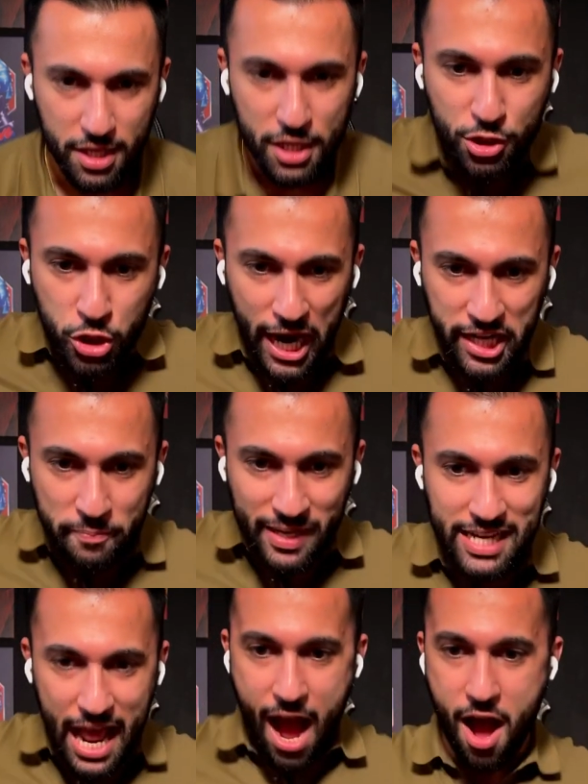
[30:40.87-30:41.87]
Check me
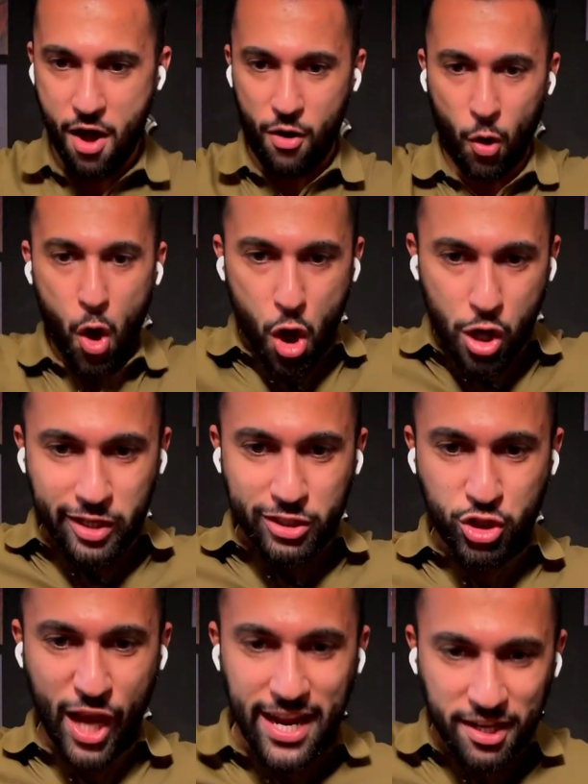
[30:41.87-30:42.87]
now.
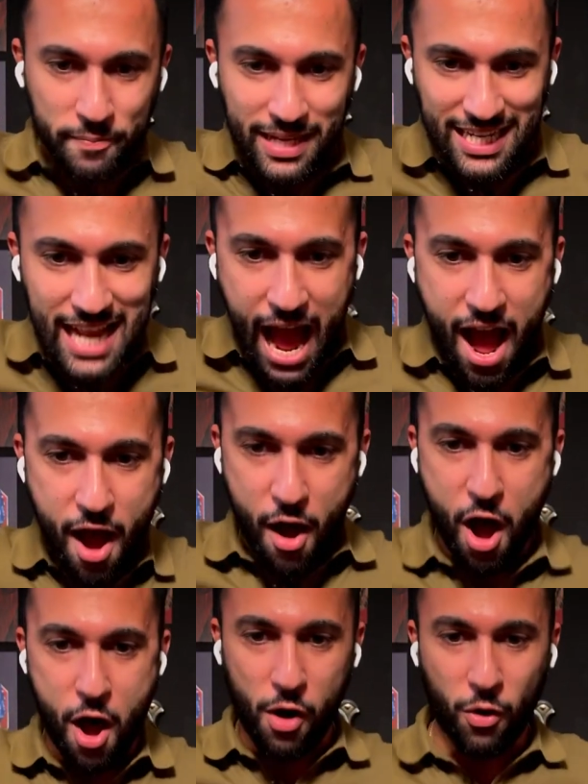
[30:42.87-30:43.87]
Check me
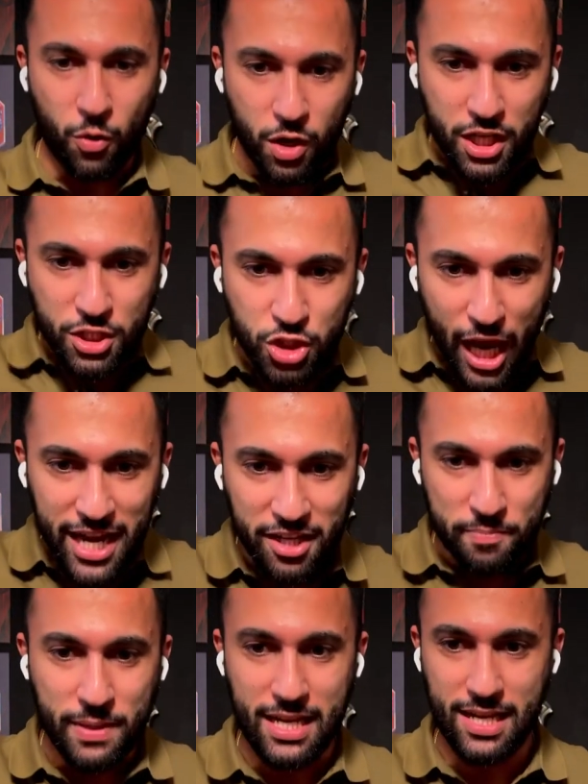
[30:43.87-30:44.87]
now. Check
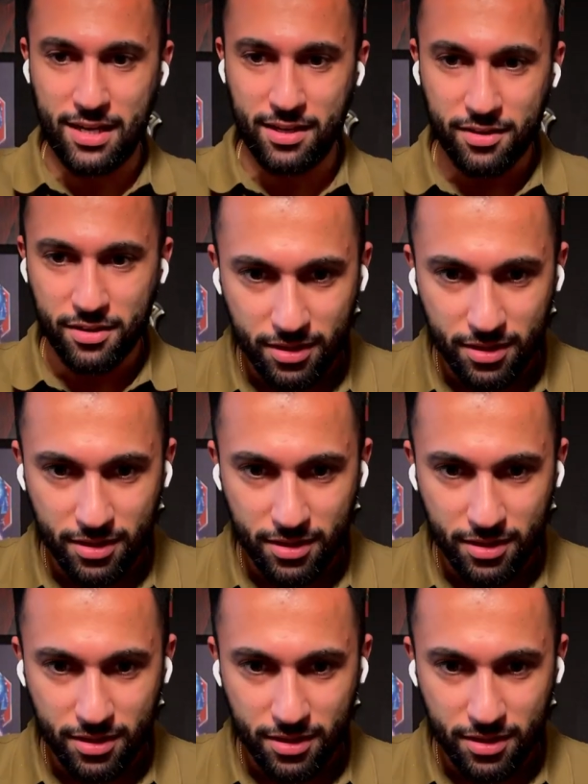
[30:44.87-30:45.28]
me.